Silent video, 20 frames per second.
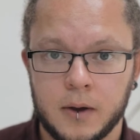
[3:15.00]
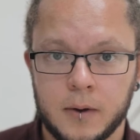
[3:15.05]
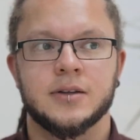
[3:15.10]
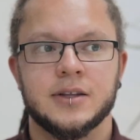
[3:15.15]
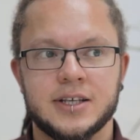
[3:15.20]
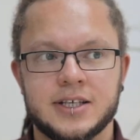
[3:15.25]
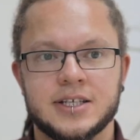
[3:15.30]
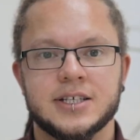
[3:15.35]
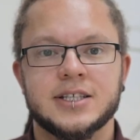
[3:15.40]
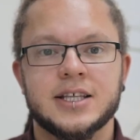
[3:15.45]

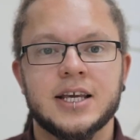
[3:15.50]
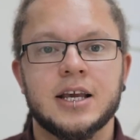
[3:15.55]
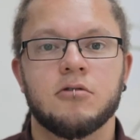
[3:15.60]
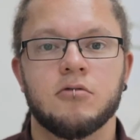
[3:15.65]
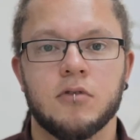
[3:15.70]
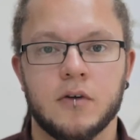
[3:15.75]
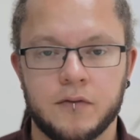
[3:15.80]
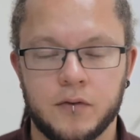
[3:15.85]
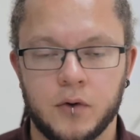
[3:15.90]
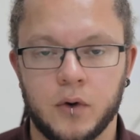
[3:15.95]
This is the
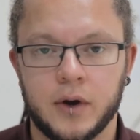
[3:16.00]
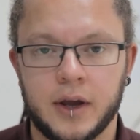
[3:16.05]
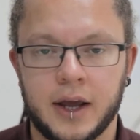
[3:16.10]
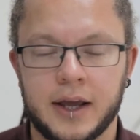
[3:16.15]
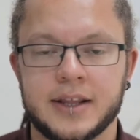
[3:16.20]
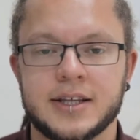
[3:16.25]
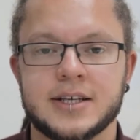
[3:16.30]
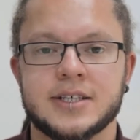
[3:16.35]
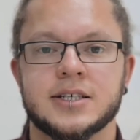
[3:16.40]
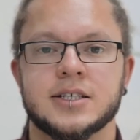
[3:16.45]
era of
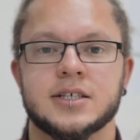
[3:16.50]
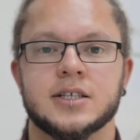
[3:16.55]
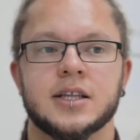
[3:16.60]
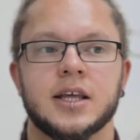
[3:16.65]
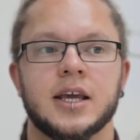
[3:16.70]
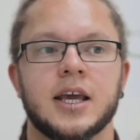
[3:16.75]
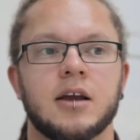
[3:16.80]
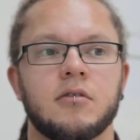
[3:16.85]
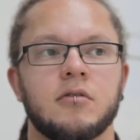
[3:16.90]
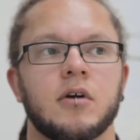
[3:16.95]
4K. This is
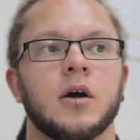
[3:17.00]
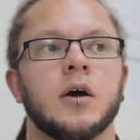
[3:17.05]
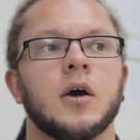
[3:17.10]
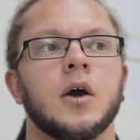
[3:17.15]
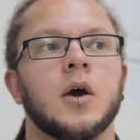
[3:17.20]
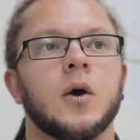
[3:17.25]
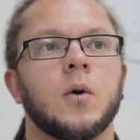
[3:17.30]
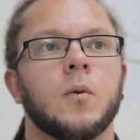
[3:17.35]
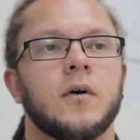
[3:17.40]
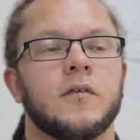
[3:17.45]
the era
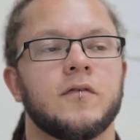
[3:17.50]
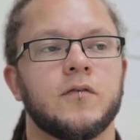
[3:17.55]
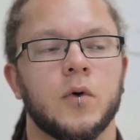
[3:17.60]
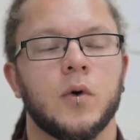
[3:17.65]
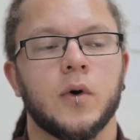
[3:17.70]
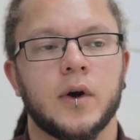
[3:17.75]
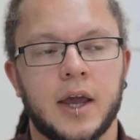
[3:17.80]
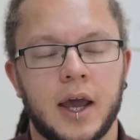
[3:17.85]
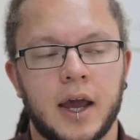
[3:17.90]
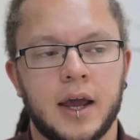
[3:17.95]
where
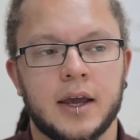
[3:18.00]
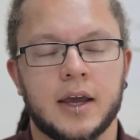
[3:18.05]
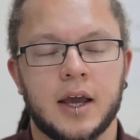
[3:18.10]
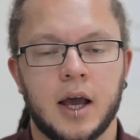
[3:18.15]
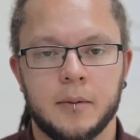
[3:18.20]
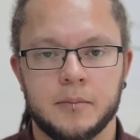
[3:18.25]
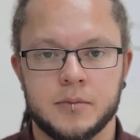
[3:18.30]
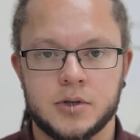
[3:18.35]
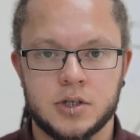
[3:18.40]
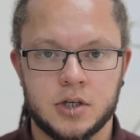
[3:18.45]
4K
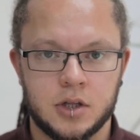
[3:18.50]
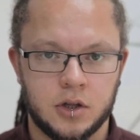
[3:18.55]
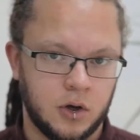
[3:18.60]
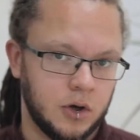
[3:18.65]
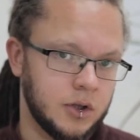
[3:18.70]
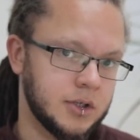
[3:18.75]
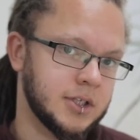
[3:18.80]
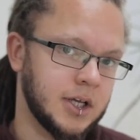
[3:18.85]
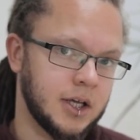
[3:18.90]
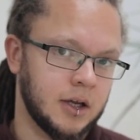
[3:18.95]
comes to the
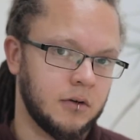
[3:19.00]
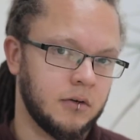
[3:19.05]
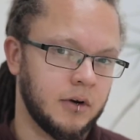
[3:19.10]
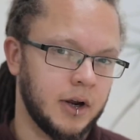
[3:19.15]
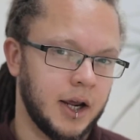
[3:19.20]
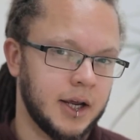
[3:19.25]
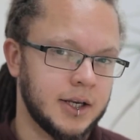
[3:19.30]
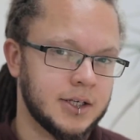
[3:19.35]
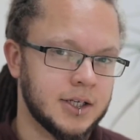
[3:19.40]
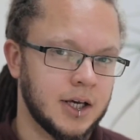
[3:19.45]
content
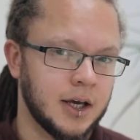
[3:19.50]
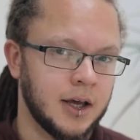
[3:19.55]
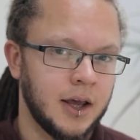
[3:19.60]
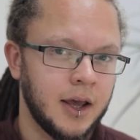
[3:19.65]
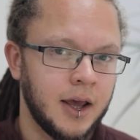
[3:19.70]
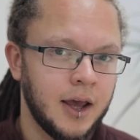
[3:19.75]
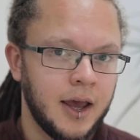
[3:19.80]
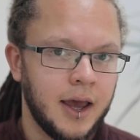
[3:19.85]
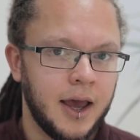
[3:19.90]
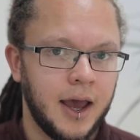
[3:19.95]
creator.
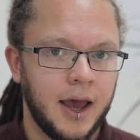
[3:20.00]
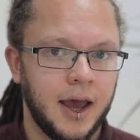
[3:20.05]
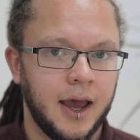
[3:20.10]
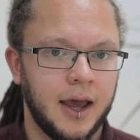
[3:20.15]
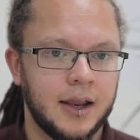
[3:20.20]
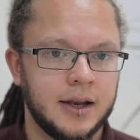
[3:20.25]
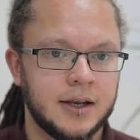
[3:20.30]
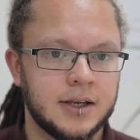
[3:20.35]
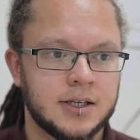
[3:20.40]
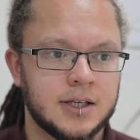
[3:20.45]

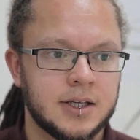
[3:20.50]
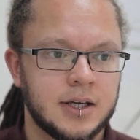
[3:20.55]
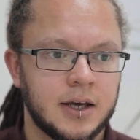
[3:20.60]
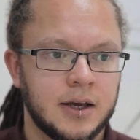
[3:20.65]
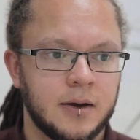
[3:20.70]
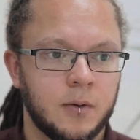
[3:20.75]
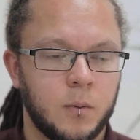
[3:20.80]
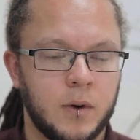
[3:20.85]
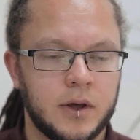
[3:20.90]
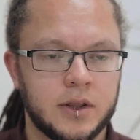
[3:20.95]
And
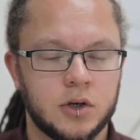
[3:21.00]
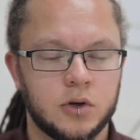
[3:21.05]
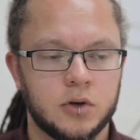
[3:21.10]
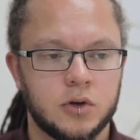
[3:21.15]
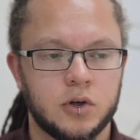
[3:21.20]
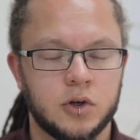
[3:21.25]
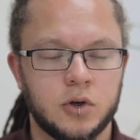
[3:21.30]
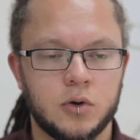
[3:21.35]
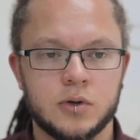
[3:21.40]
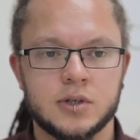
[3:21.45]
whether you're
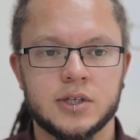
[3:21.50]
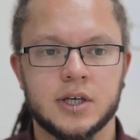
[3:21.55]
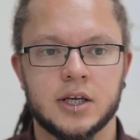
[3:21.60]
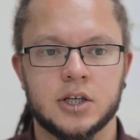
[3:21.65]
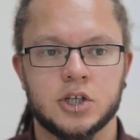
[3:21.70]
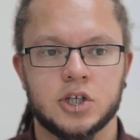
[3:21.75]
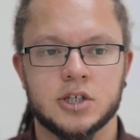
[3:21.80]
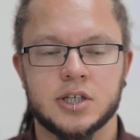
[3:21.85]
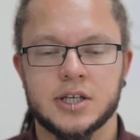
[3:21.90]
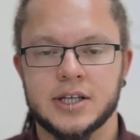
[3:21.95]

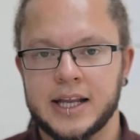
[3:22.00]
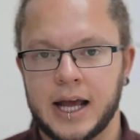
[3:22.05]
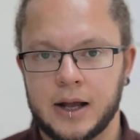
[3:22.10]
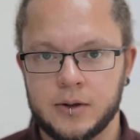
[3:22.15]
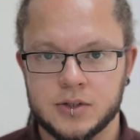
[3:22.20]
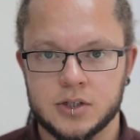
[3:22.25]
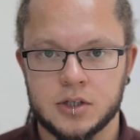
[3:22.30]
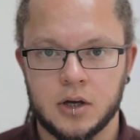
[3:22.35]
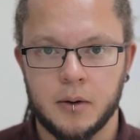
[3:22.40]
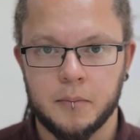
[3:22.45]
using it just to
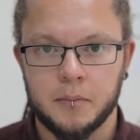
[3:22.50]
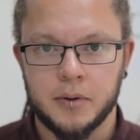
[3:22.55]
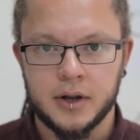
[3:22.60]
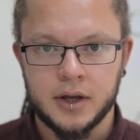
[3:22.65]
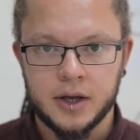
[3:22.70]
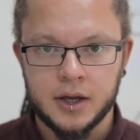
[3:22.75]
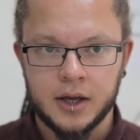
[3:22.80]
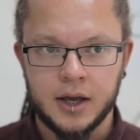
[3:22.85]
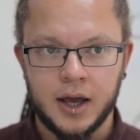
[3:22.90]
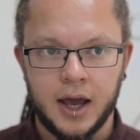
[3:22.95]

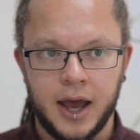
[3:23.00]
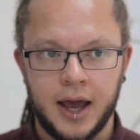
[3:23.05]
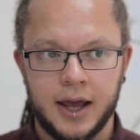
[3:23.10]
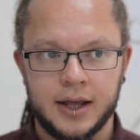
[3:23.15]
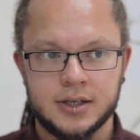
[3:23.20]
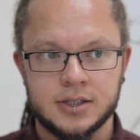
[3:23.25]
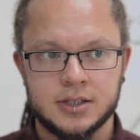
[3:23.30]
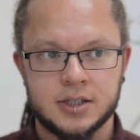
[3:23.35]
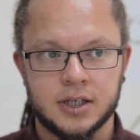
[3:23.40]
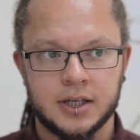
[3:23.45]
downsample it
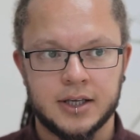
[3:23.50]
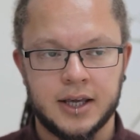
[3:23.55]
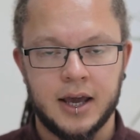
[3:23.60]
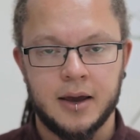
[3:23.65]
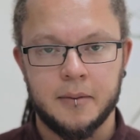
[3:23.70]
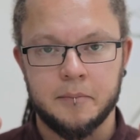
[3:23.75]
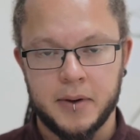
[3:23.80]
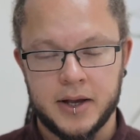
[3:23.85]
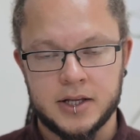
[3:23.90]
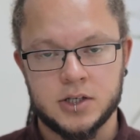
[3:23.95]
and to
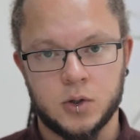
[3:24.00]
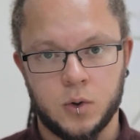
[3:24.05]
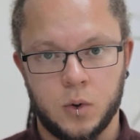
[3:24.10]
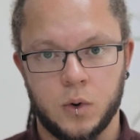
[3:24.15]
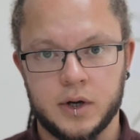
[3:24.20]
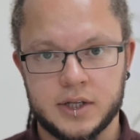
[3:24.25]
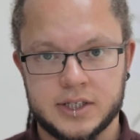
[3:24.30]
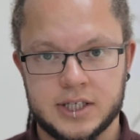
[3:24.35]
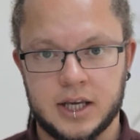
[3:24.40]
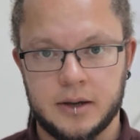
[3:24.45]
get better
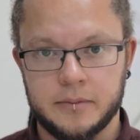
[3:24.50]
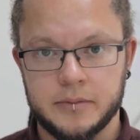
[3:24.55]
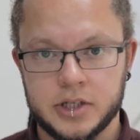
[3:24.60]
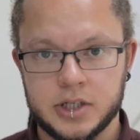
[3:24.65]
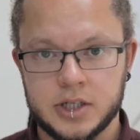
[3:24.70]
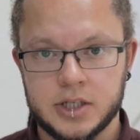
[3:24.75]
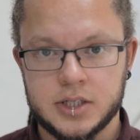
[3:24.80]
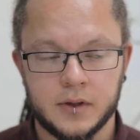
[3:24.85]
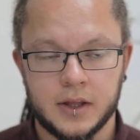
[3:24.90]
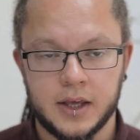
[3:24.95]
quality
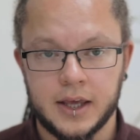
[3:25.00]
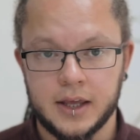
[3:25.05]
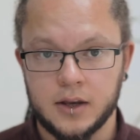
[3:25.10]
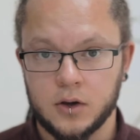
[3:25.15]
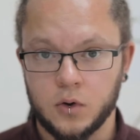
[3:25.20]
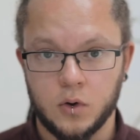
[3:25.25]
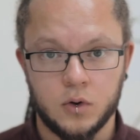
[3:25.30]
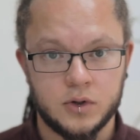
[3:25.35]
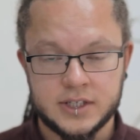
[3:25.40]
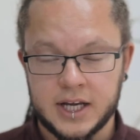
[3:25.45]
images in
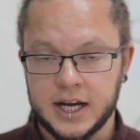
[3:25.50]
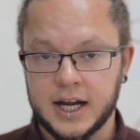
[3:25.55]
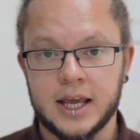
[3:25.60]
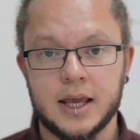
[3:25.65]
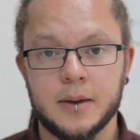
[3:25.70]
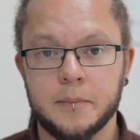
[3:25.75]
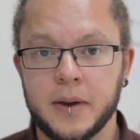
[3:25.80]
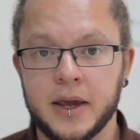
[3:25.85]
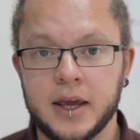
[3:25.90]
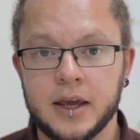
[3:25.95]
your
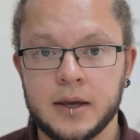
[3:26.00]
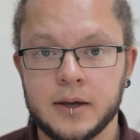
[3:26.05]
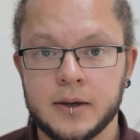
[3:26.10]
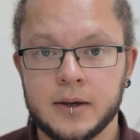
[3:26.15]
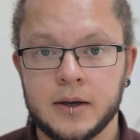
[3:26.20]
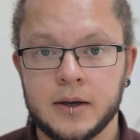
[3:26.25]
1080p,